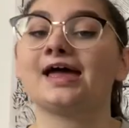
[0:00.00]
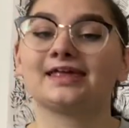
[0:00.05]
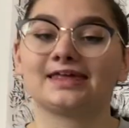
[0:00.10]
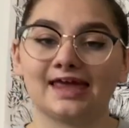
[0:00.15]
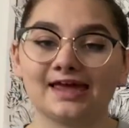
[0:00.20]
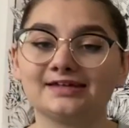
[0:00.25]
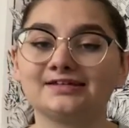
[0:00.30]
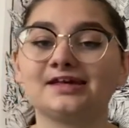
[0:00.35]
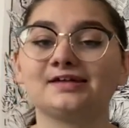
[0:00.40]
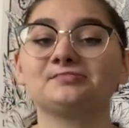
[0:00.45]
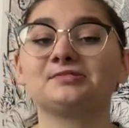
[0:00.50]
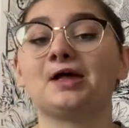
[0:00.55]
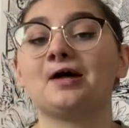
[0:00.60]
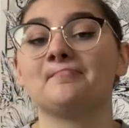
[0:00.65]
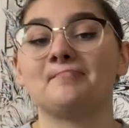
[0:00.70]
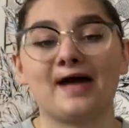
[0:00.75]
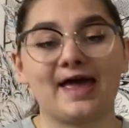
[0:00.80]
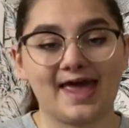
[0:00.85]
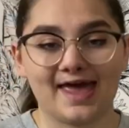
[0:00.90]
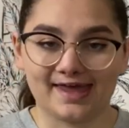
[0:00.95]
Kingdoms
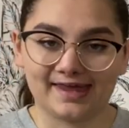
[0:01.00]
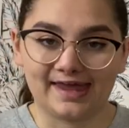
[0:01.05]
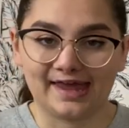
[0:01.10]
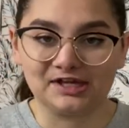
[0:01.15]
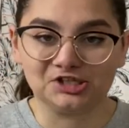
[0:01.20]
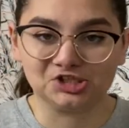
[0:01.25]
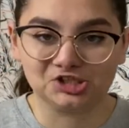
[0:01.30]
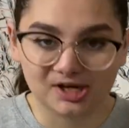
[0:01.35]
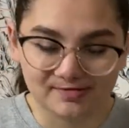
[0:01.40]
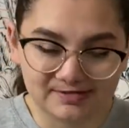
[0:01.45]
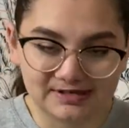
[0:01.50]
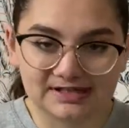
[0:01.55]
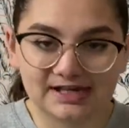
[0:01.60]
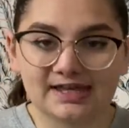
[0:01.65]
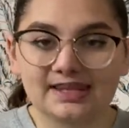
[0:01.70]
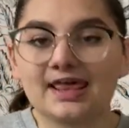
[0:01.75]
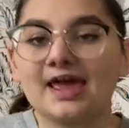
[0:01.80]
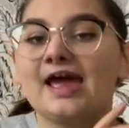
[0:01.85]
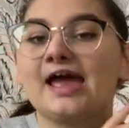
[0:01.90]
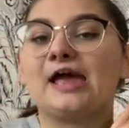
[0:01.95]
by N.K.
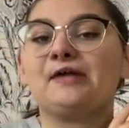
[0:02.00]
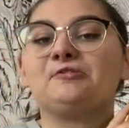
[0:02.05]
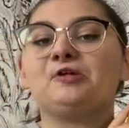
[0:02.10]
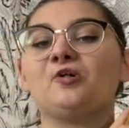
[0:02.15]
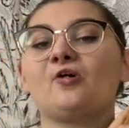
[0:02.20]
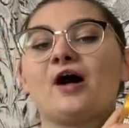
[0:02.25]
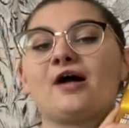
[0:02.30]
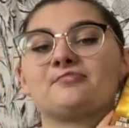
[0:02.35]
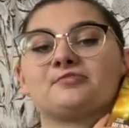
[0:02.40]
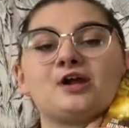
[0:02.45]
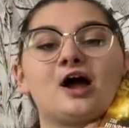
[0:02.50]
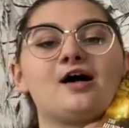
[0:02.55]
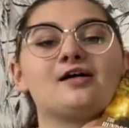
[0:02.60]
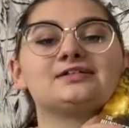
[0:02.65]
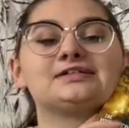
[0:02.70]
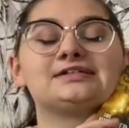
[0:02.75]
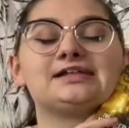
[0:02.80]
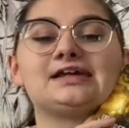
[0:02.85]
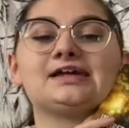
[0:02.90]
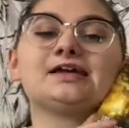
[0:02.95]
Jemisin. If you have not
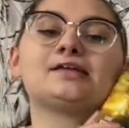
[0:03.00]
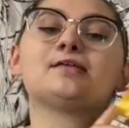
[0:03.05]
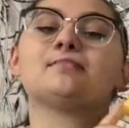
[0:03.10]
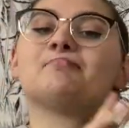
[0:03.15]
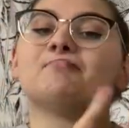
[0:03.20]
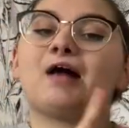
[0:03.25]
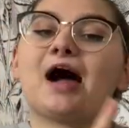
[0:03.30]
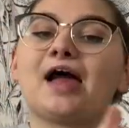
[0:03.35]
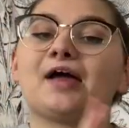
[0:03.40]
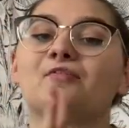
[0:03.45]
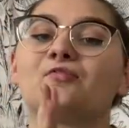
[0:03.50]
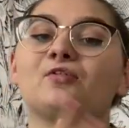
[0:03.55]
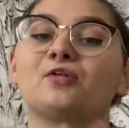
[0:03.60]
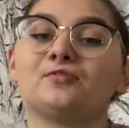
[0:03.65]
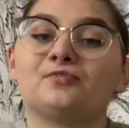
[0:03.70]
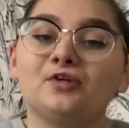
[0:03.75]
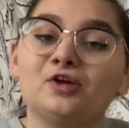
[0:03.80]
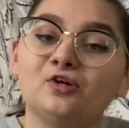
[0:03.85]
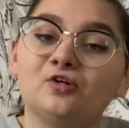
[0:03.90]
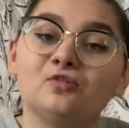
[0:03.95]
seen my
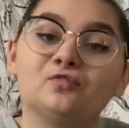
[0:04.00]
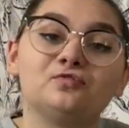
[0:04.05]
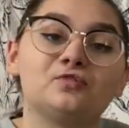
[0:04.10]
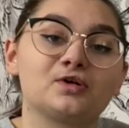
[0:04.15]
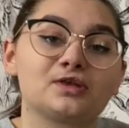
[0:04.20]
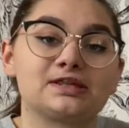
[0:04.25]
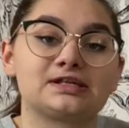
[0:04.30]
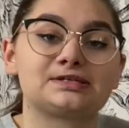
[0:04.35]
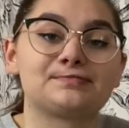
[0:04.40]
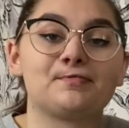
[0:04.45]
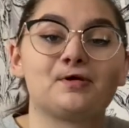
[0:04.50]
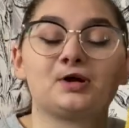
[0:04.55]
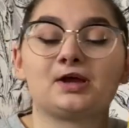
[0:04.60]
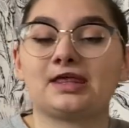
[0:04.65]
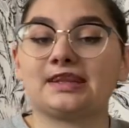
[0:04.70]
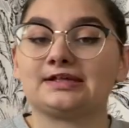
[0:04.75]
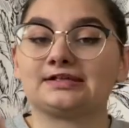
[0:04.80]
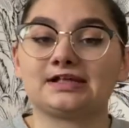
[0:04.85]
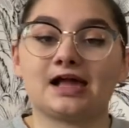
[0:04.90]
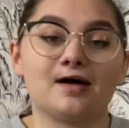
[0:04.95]
review for this book,
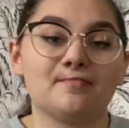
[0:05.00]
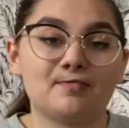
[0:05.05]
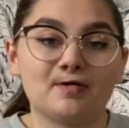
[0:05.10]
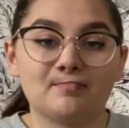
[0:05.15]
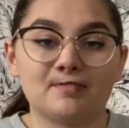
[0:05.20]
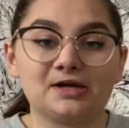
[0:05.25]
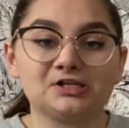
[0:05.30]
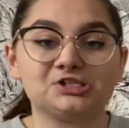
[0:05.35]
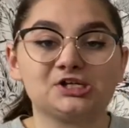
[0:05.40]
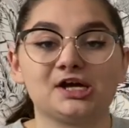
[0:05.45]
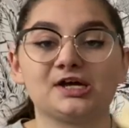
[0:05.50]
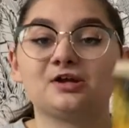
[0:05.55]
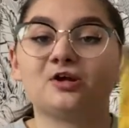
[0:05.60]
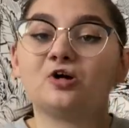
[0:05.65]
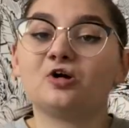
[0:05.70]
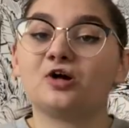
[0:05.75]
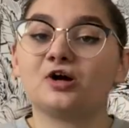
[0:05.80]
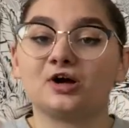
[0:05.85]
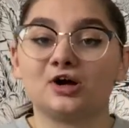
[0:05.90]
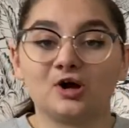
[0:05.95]
it is up on my
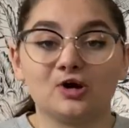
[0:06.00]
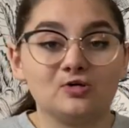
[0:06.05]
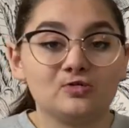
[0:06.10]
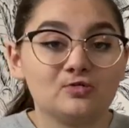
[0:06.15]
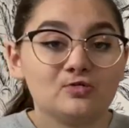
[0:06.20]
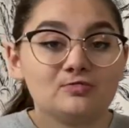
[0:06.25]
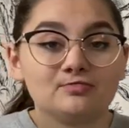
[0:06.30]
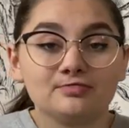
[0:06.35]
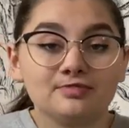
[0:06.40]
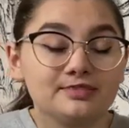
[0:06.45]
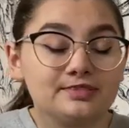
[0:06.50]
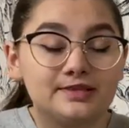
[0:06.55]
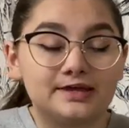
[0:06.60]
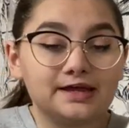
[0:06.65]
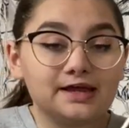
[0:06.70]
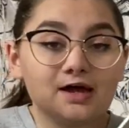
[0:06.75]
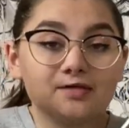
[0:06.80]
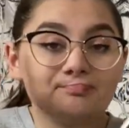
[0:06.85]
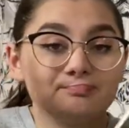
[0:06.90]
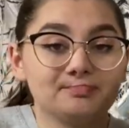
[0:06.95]
channel. Go
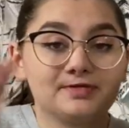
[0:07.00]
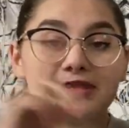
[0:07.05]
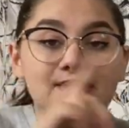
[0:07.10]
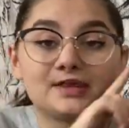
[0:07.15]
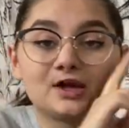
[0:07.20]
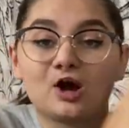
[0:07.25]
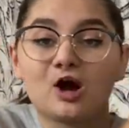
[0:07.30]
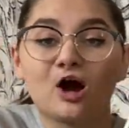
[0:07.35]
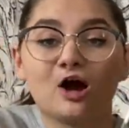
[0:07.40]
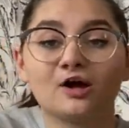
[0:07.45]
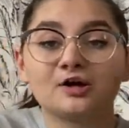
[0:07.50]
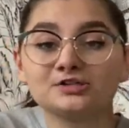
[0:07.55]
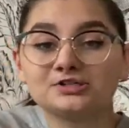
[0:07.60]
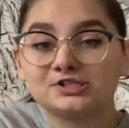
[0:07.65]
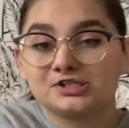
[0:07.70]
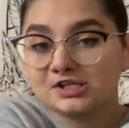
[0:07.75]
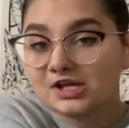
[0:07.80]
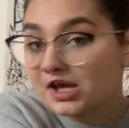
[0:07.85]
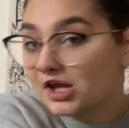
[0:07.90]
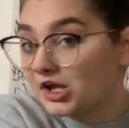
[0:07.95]
link up in the
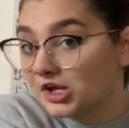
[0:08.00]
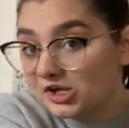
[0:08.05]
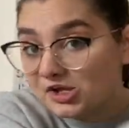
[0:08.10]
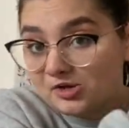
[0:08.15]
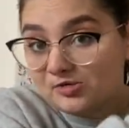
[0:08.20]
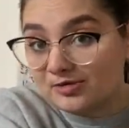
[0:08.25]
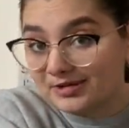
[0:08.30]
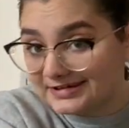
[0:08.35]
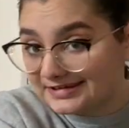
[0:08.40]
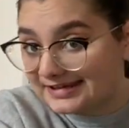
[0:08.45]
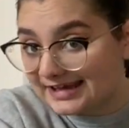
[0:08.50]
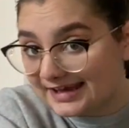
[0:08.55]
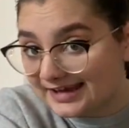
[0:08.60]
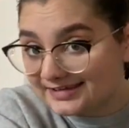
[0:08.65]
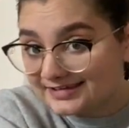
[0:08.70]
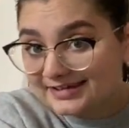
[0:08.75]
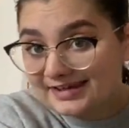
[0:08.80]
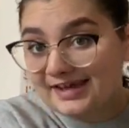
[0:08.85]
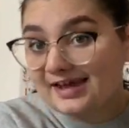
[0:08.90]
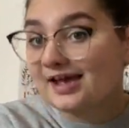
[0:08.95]
cards. You will see
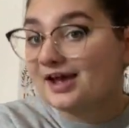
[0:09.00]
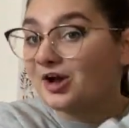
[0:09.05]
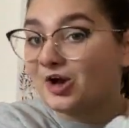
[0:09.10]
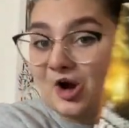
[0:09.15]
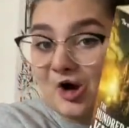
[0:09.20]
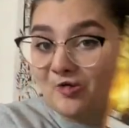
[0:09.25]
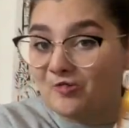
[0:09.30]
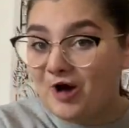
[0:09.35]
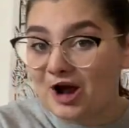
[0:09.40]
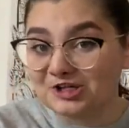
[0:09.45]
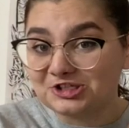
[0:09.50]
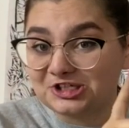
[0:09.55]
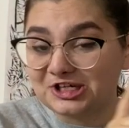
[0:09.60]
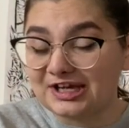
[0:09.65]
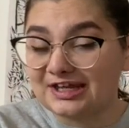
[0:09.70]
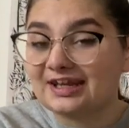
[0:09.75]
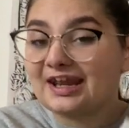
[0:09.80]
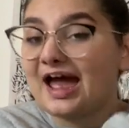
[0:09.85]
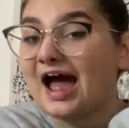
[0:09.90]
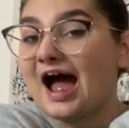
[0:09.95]
it. Go watch
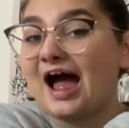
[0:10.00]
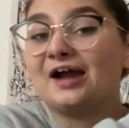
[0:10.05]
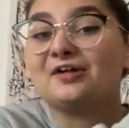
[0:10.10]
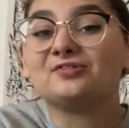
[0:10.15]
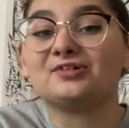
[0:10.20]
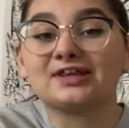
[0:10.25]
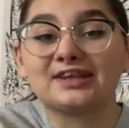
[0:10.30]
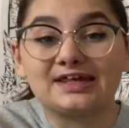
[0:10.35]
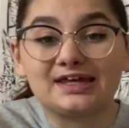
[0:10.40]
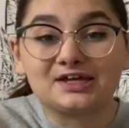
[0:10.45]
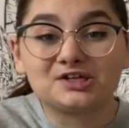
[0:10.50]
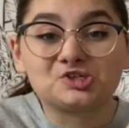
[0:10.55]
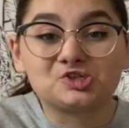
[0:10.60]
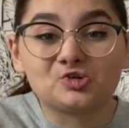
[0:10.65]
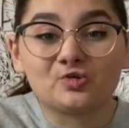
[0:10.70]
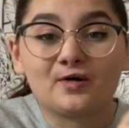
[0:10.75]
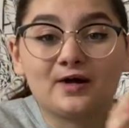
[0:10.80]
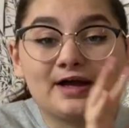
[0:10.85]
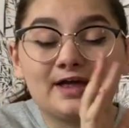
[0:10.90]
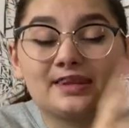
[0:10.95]
it. I really
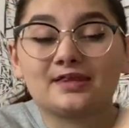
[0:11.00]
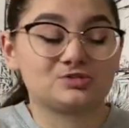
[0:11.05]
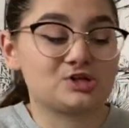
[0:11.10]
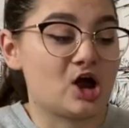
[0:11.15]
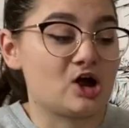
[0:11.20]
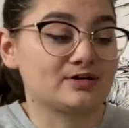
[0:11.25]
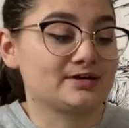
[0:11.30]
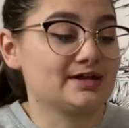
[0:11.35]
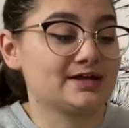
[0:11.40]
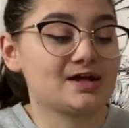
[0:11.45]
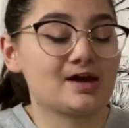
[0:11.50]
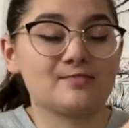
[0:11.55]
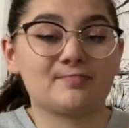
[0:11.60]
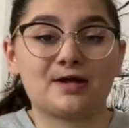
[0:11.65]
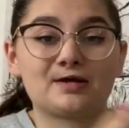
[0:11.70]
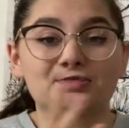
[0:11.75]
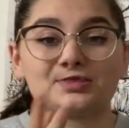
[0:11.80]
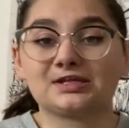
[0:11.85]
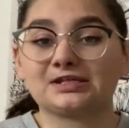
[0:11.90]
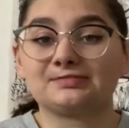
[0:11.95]
enjoyed talking
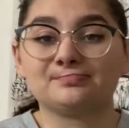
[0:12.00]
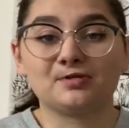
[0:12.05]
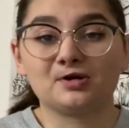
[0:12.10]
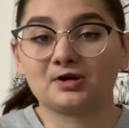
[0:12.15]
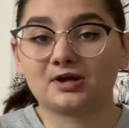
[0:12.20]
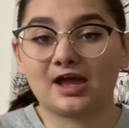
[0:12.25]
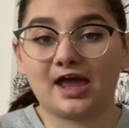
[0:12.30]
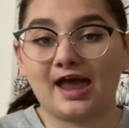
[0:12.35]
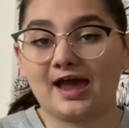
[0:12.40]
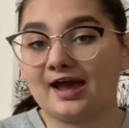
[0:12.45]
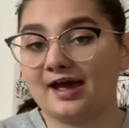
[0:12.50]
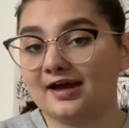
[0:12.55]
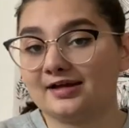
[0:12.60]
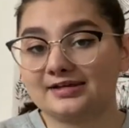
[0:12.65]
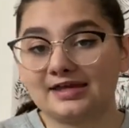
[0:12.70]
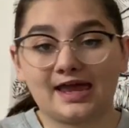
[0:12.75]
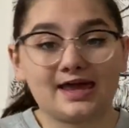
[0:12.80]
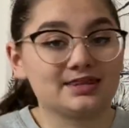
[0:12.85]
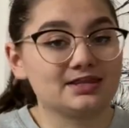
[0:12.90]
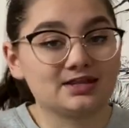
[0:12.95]
about this book
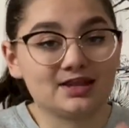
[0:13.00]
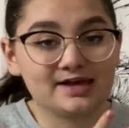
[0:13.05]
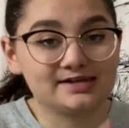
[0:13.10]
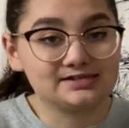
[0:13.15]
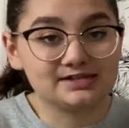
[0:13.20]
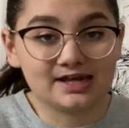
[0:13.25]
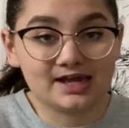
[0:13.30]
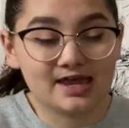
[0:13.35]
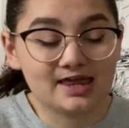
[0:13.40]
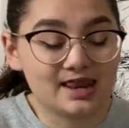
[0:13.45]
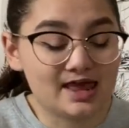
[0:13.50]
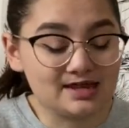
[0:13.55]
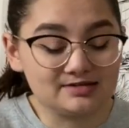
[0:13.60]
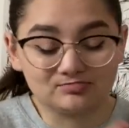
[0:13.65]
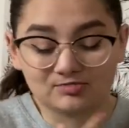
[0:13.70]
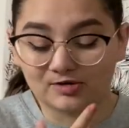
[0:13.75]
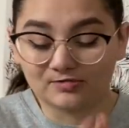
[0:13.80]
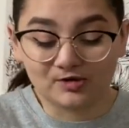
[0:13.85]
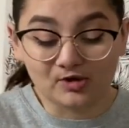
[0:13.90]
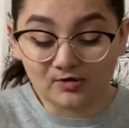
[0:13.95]
and analyzing it
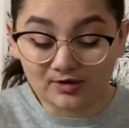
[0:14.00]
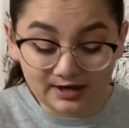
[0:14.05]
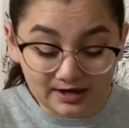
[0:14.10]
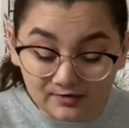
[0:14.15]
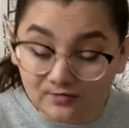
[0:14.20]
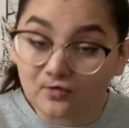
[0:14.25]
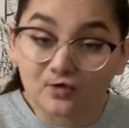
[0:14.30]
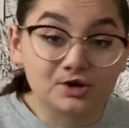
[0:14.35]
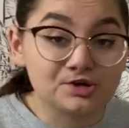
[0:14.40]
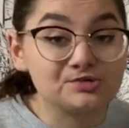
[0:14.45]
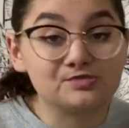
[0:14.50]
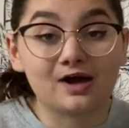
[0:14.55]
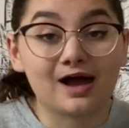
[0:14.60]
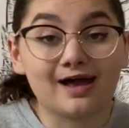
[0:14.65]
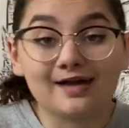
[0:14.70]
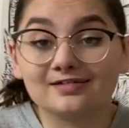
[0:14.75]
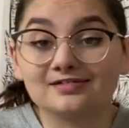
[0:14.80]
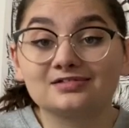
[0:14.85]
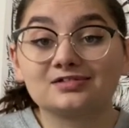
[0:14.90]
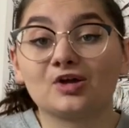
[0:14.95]
and reviewing it for you
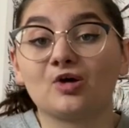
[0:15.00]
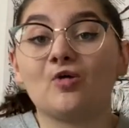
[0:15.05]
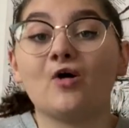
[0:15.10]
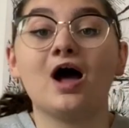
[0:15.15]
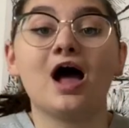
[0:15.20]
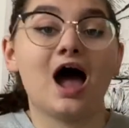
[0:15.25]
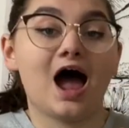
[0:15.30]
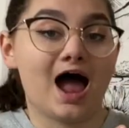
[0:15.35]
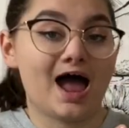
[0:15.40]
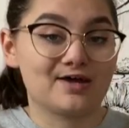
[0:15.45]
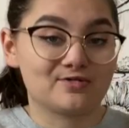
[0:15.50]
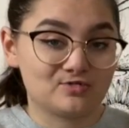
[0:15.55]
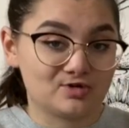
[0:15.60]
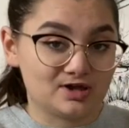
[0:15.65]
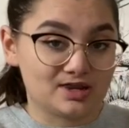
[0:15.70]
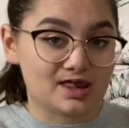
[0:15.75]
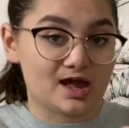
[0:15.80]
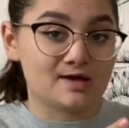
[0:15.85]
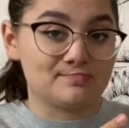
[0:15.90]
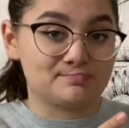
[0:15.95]
guys. So I
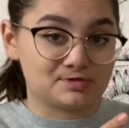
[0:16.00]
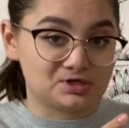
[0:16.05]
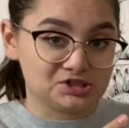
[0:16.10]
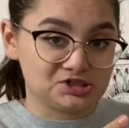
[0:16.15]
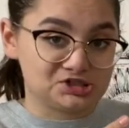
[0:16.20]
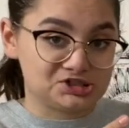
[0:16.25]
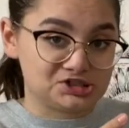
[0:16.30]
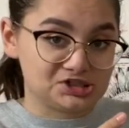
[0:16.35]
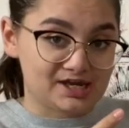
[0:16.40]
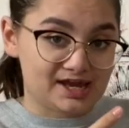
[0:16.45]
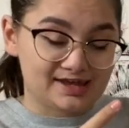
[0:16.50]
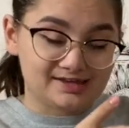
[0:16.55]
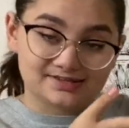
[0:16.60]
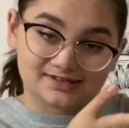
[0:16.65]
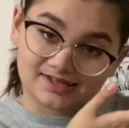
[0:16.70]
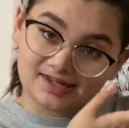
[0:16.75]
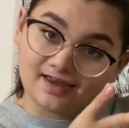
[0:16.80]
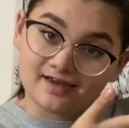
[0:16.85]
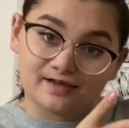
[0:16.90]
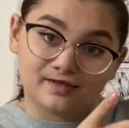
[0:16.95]
would
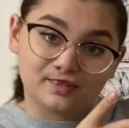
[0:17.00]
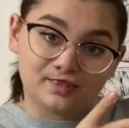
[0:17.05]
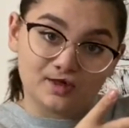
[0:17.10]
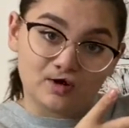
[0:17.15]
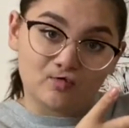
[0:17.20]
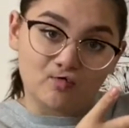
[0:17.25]
appreciate the